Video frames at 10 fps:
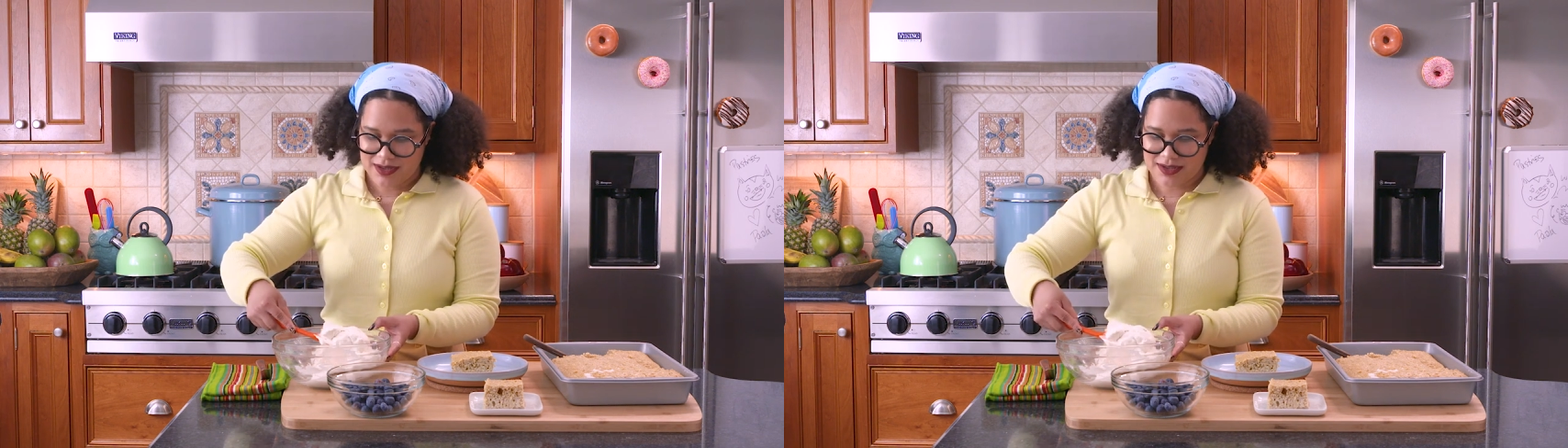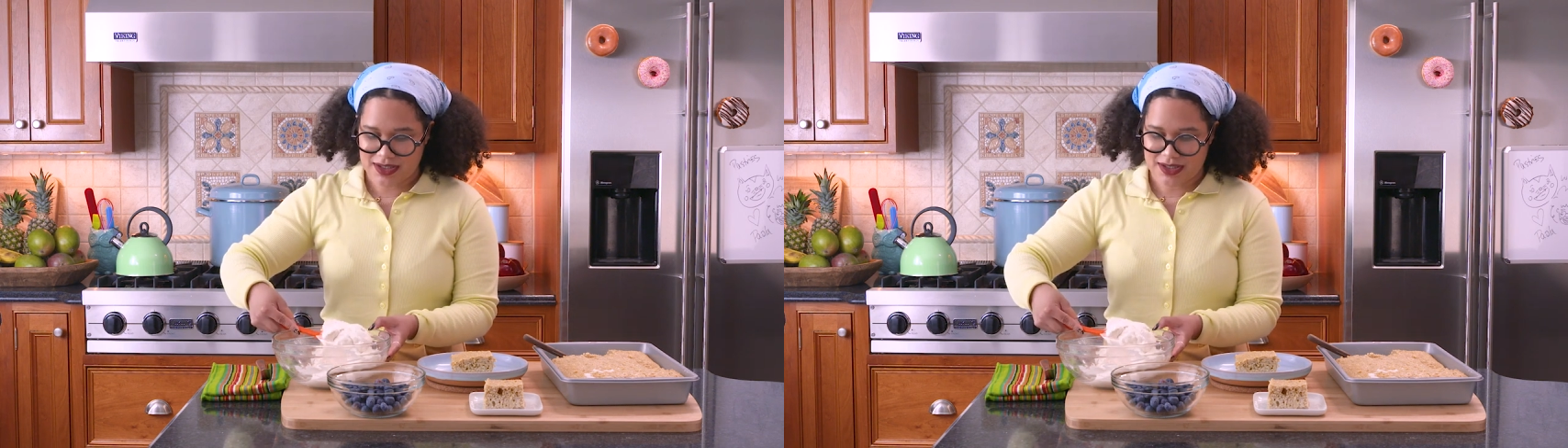
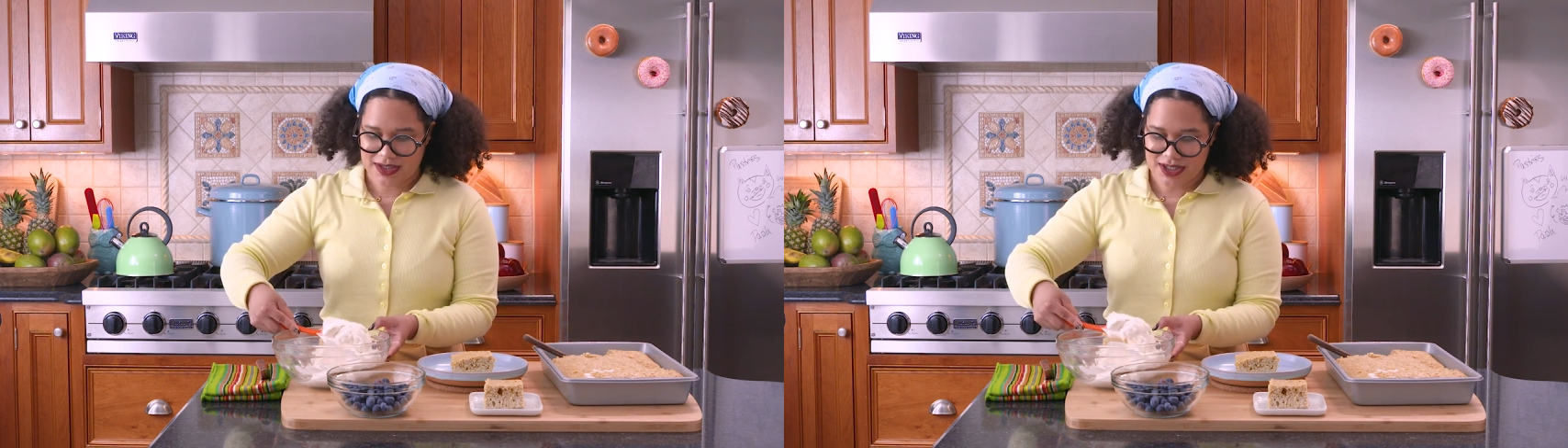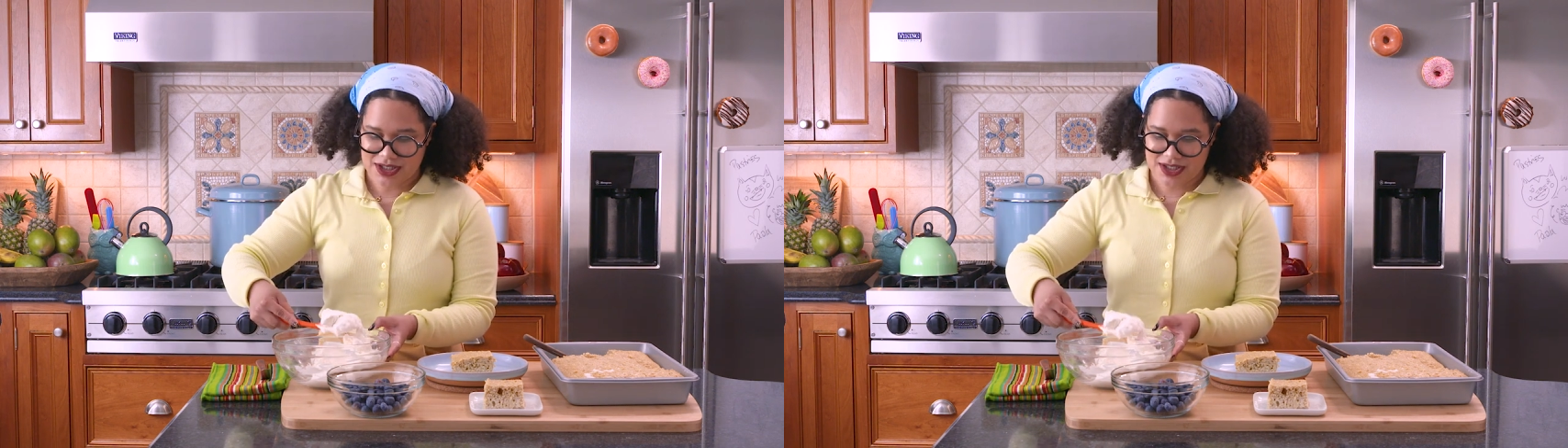
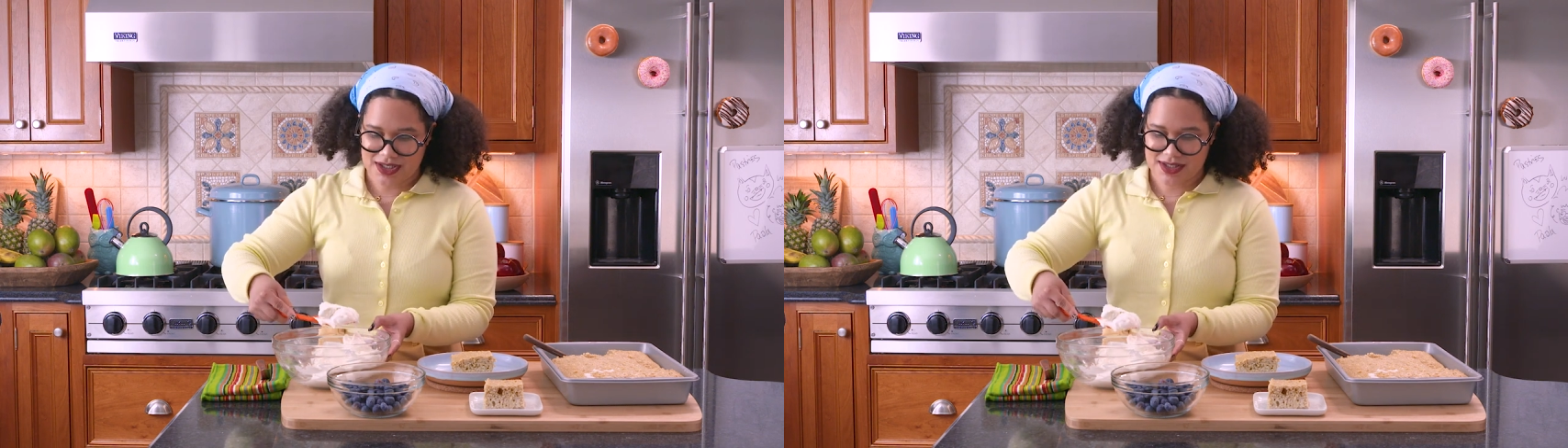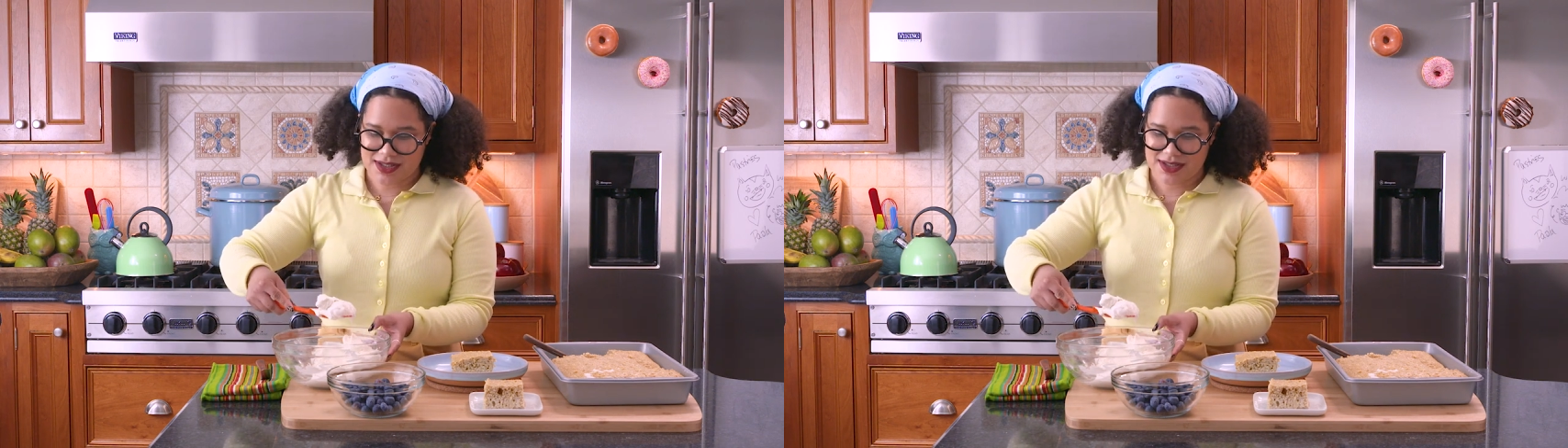
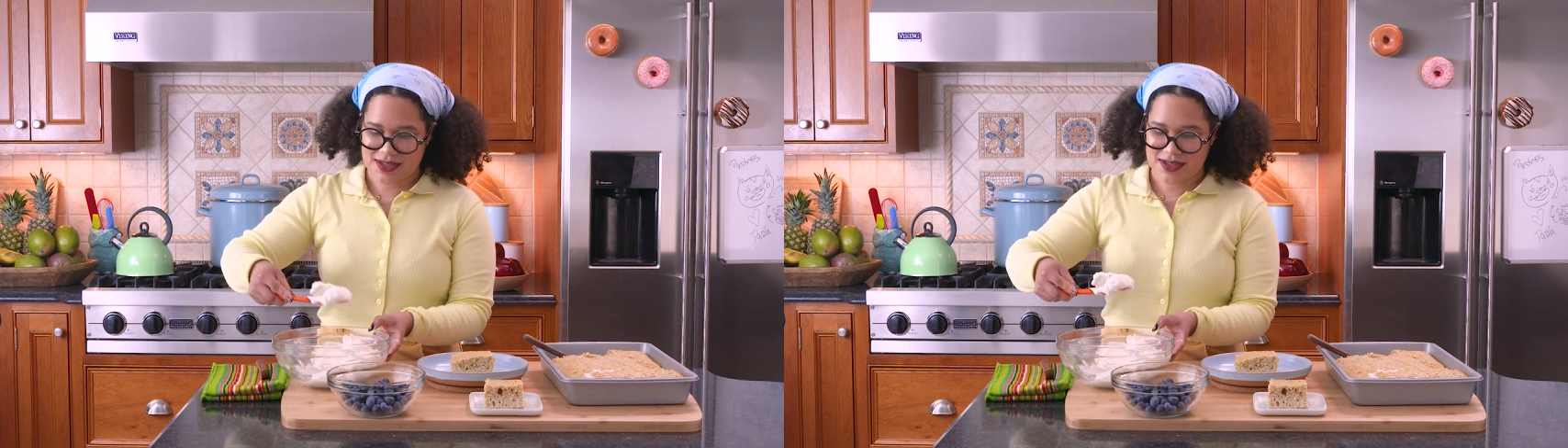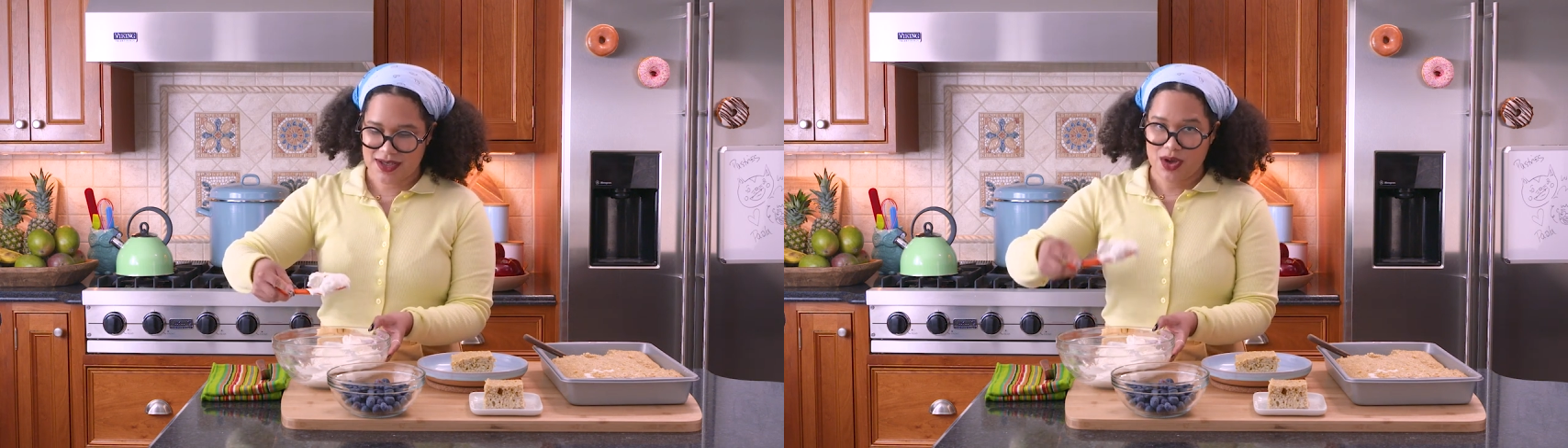delicious
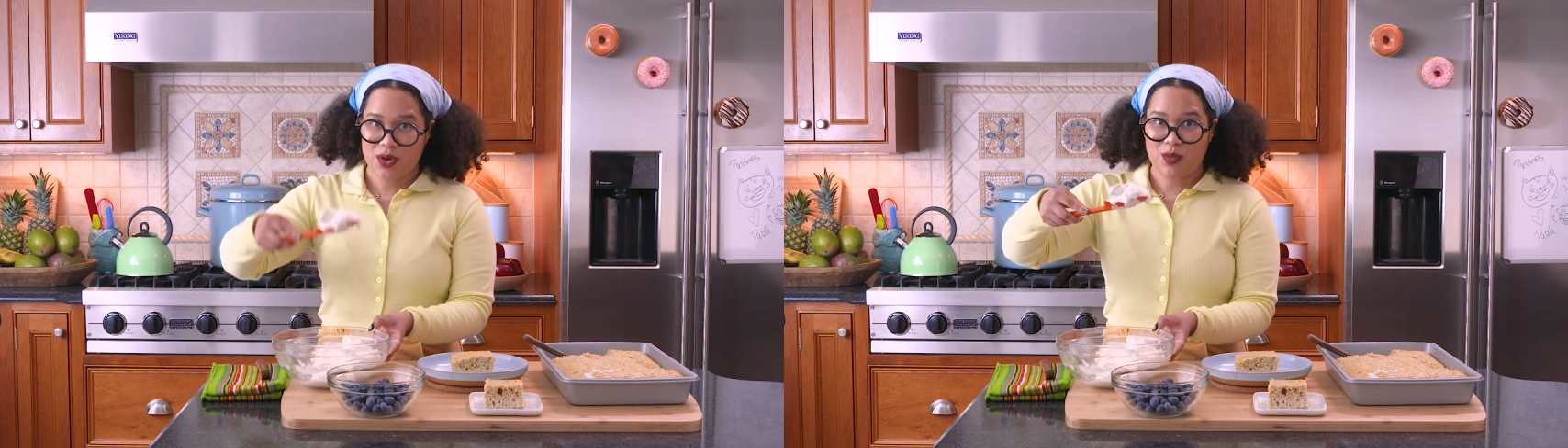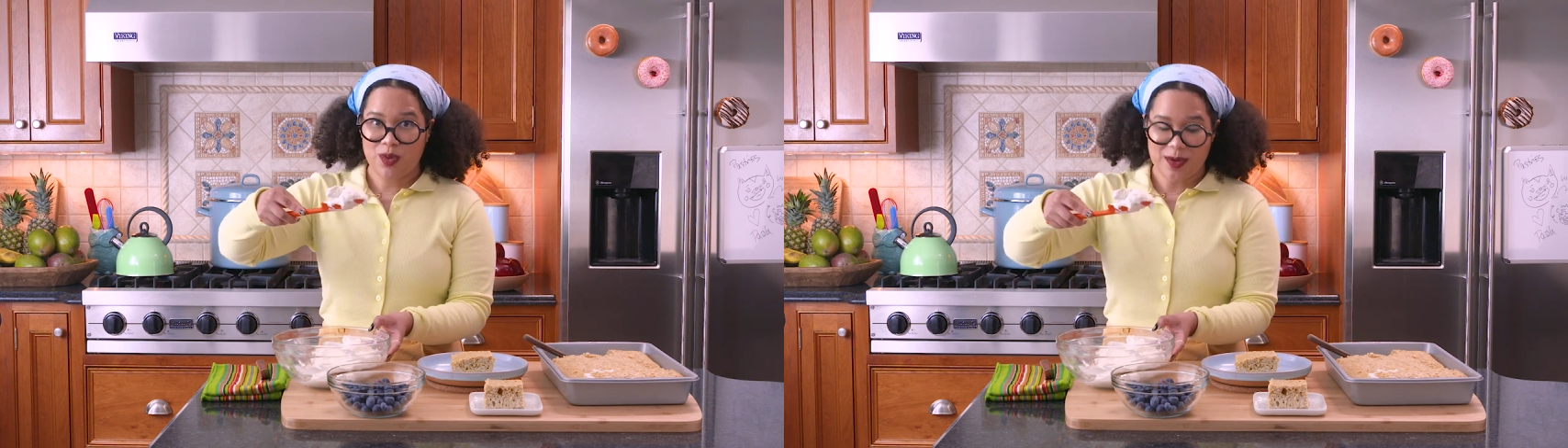
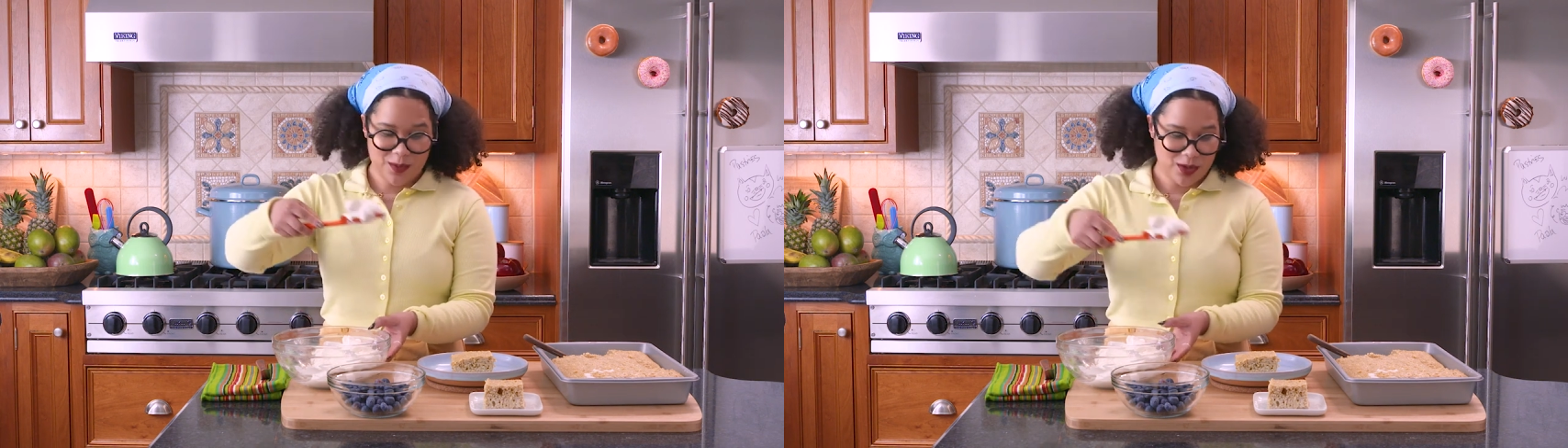whipped